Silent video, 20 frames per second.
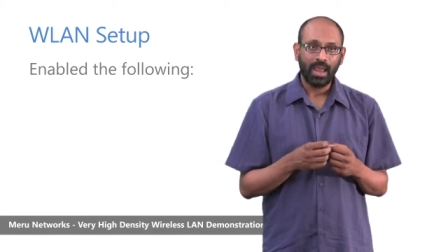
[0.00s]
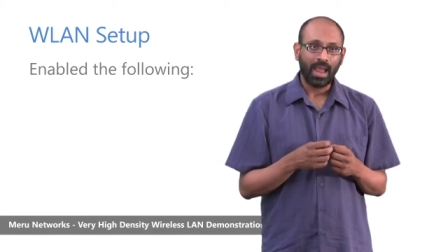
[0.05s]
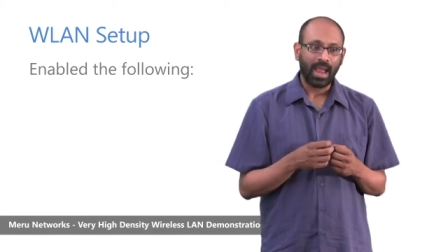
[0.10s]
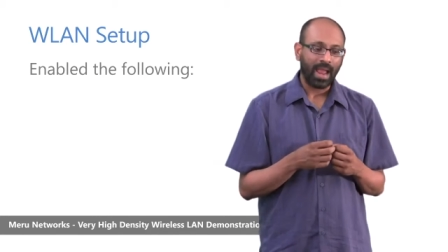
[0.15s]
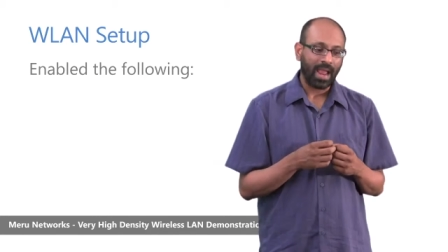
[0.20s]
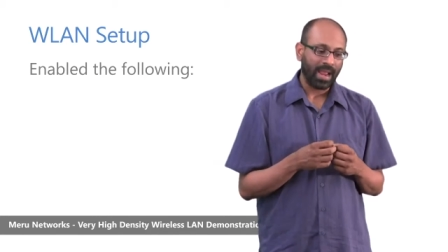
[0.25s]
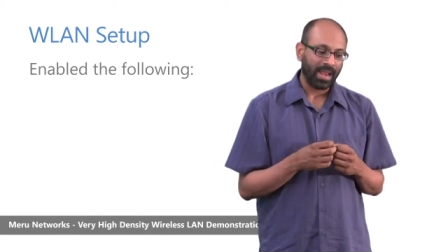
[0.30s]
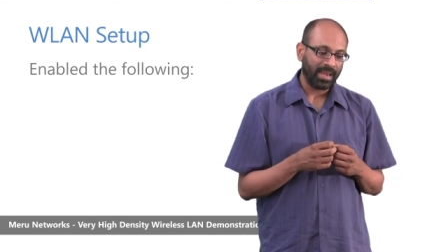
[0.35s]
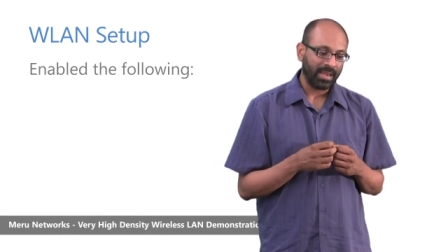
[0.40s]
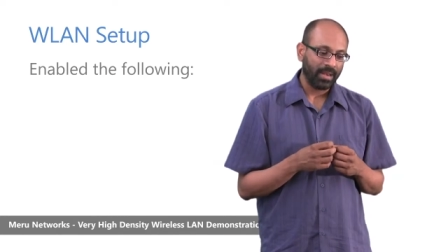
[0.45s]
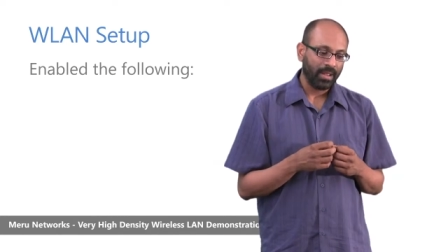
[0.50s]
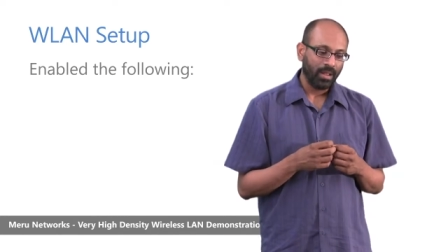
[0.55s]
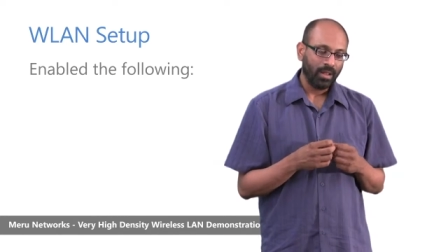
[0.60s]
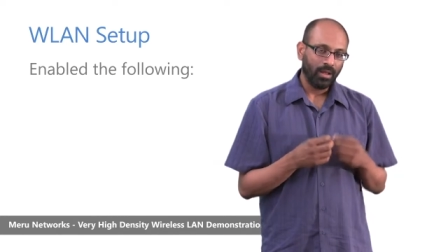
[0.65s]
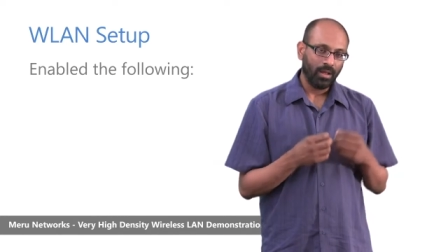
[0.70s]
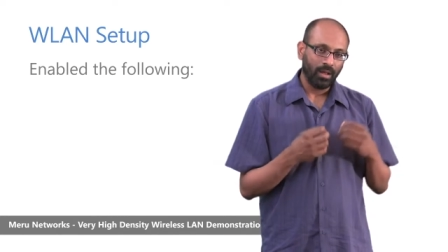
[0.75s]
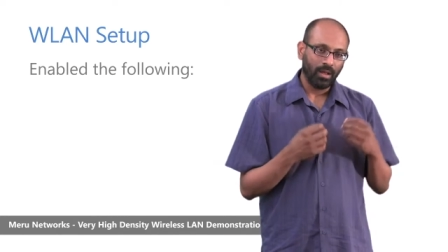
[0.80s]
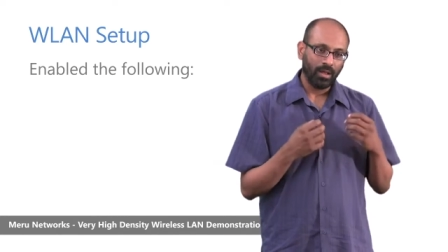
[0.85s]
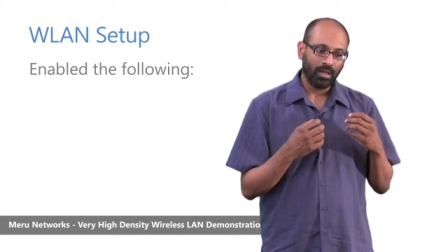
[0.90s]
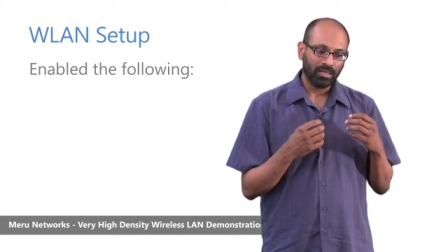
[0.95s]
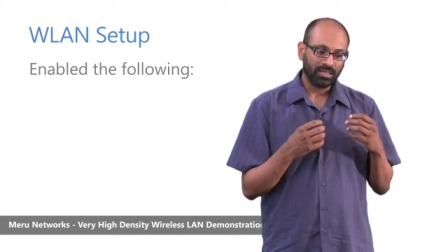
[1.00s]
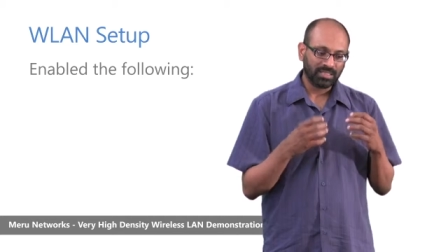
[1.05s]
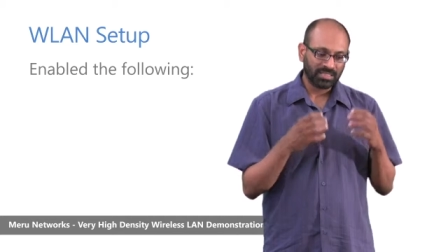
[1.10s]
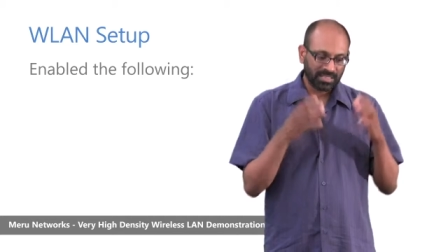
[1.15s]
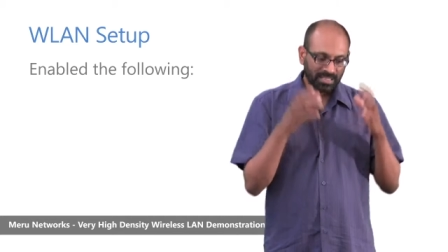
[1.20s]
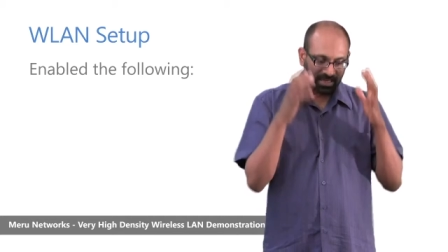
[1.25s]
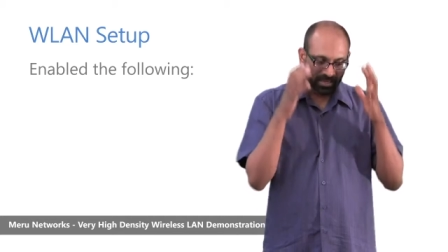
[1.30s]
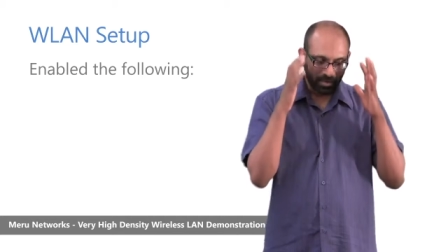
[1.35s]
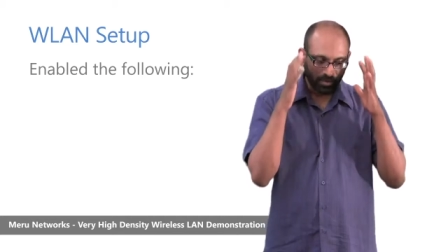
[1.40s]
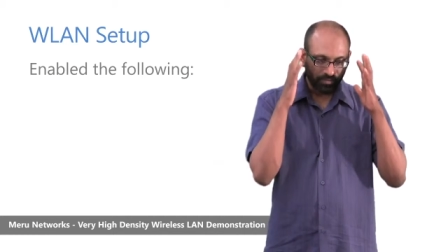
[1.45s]
and uh,
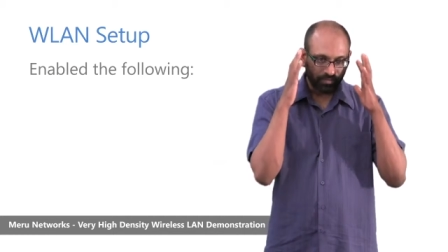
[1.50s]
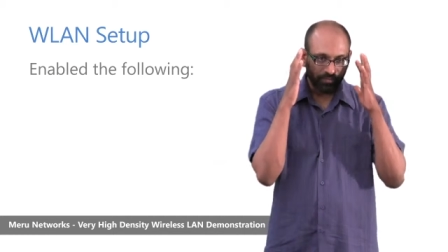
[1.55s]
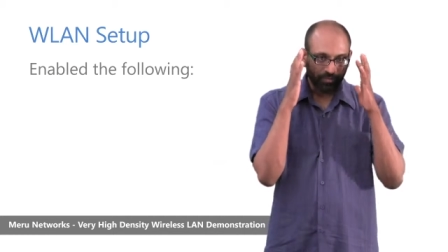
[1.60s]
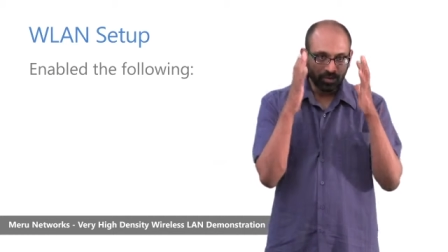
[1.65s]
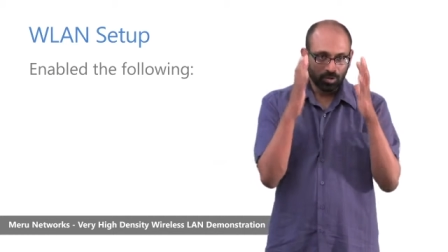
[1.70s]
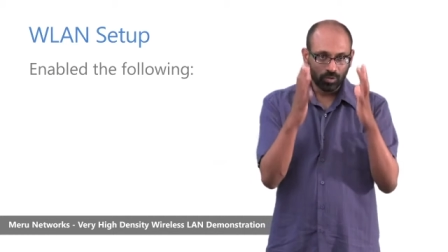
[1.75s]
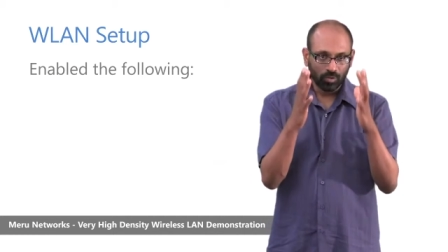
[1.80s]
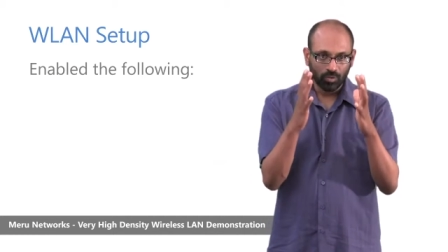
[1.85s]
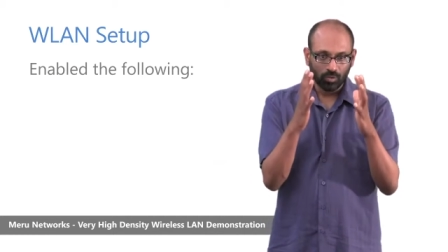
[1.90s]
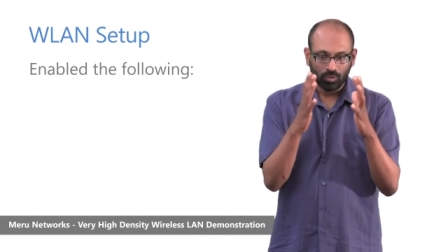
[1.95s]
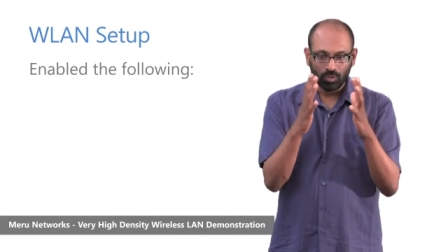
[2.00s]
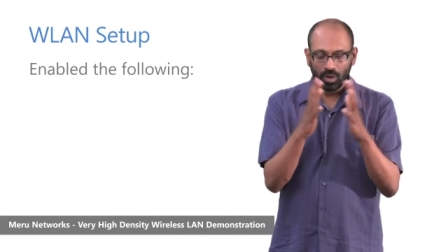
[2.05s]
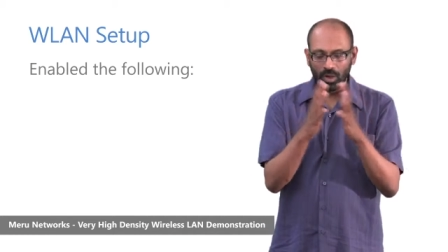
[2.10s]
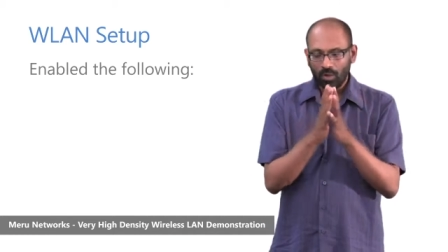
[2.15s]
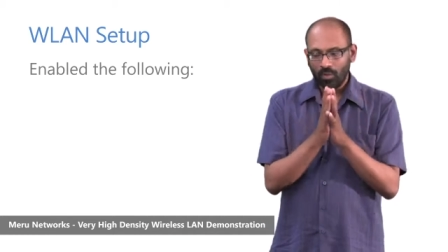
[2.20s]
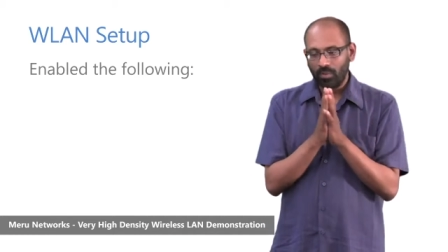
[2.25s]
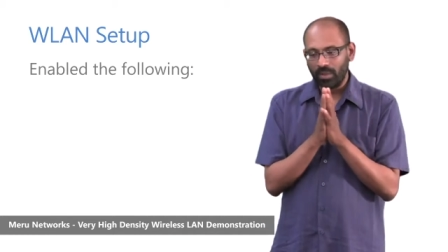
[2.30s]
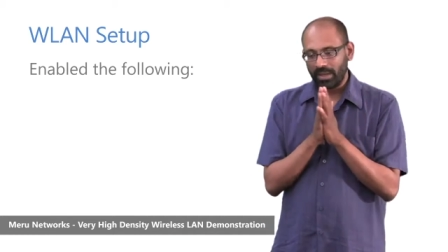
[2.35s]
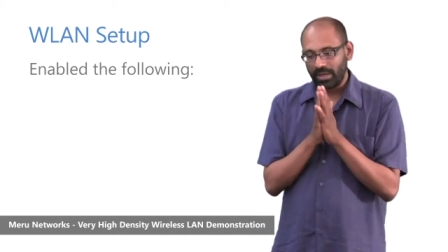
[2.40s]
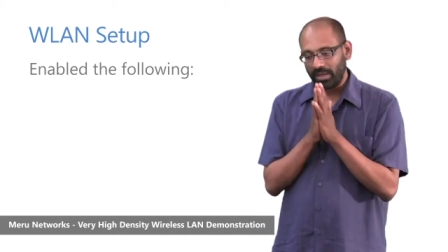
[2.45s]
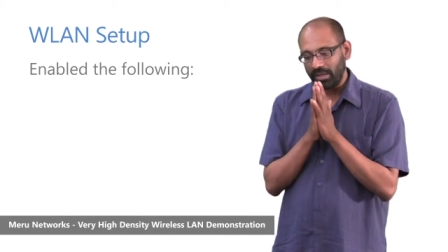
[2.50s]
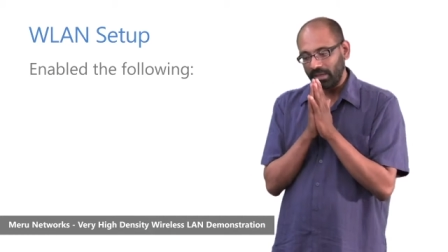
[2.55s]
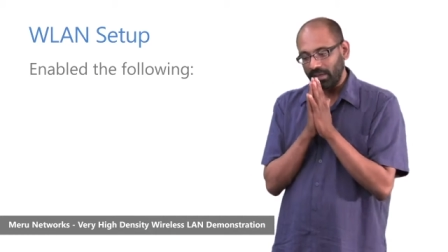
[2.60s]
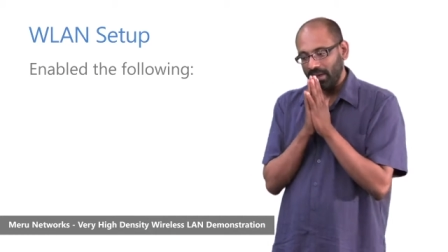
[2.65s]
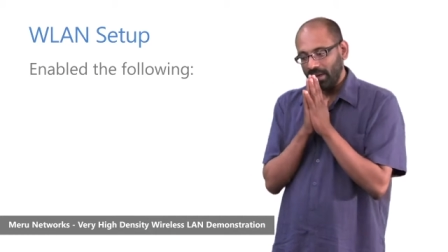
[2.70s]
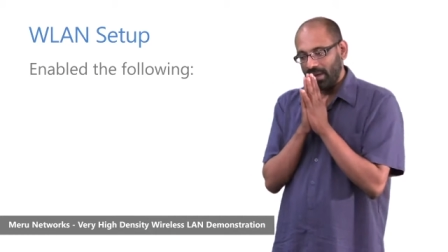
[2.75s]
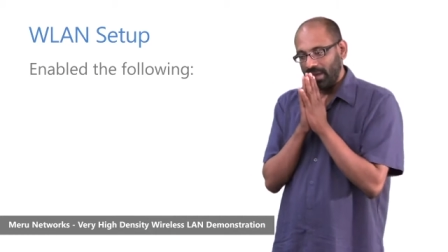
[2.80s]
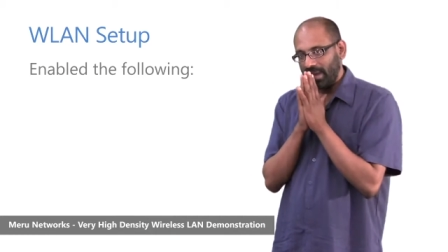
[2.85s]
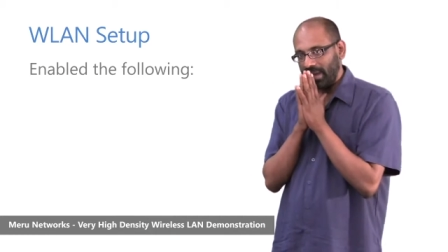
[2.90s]
see a view wherein